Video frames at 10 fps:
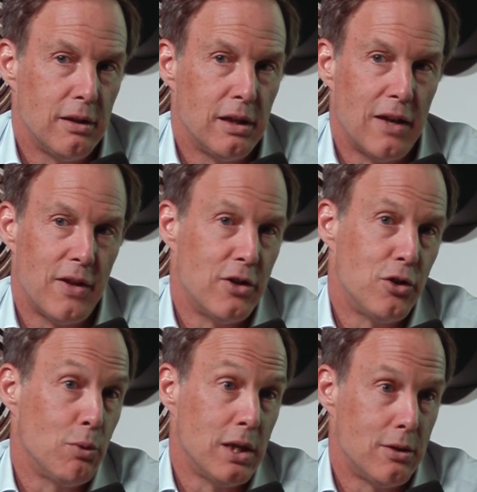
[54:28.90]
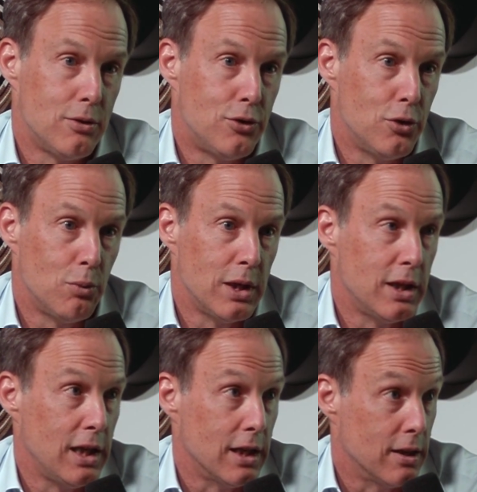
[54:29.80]
and then do we do we
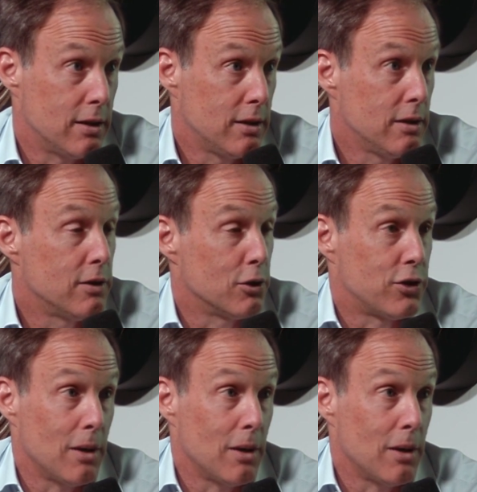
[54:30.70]
need it? There's